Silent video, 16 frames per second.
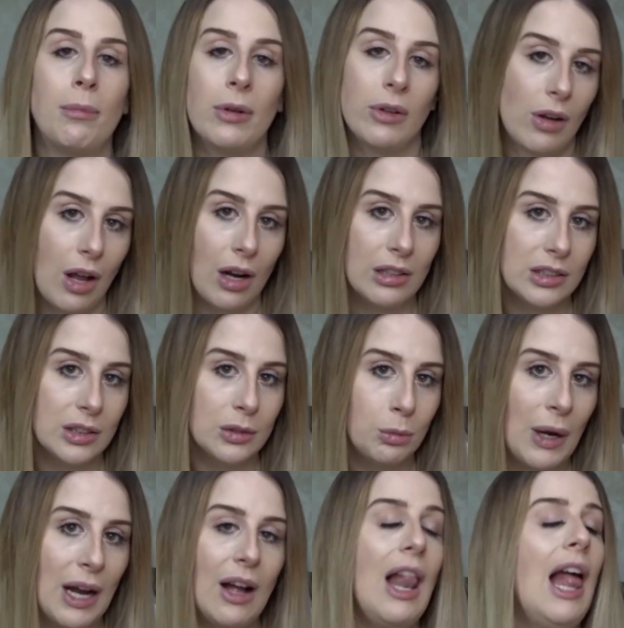and Colours as
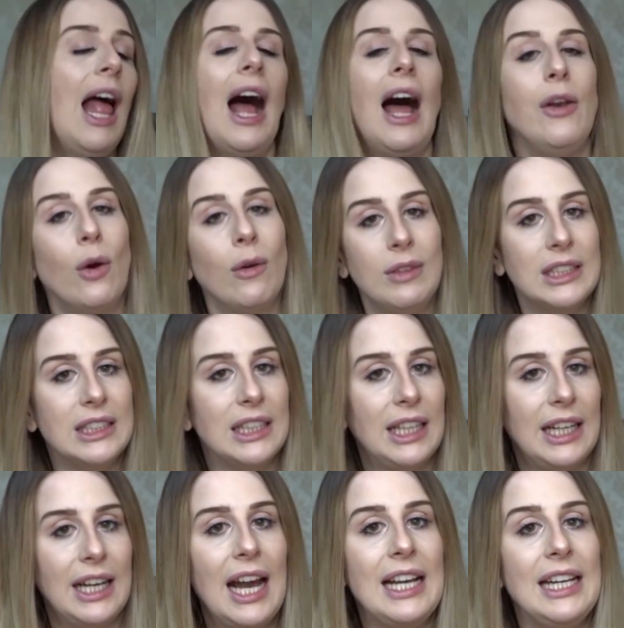well, and
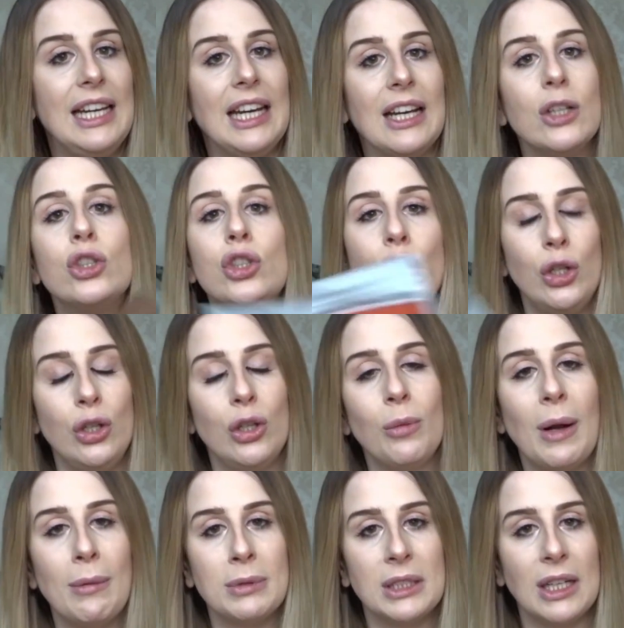obviously a link to the
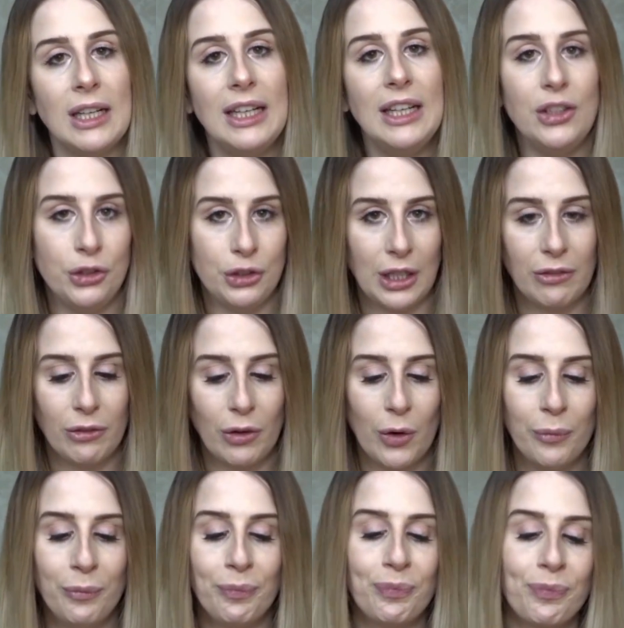website in
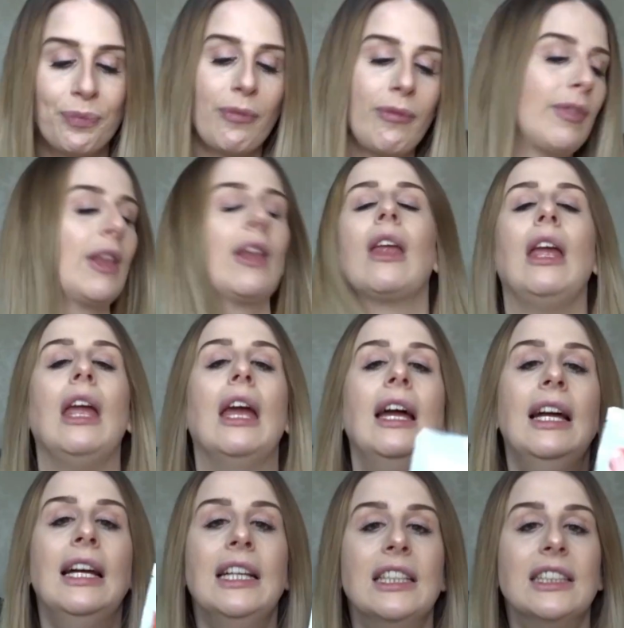general.
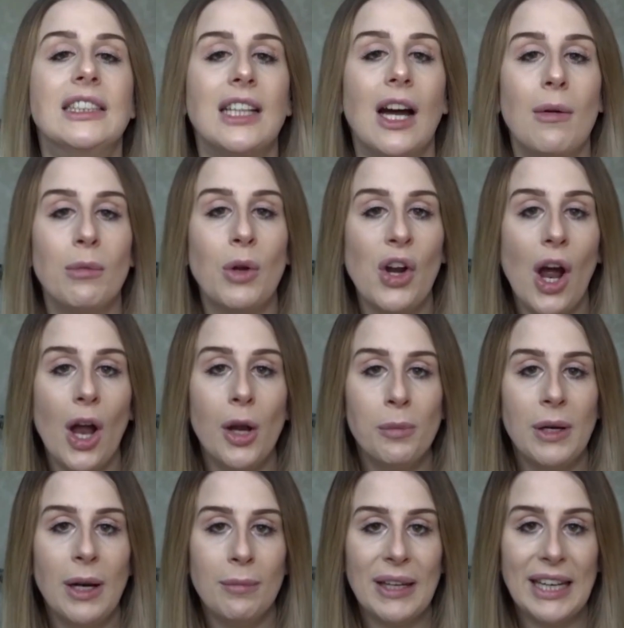So I'm going to
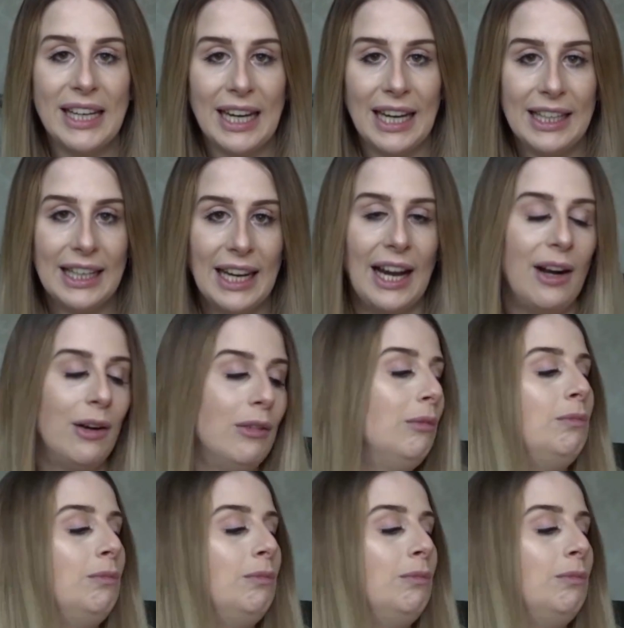open up the kit now,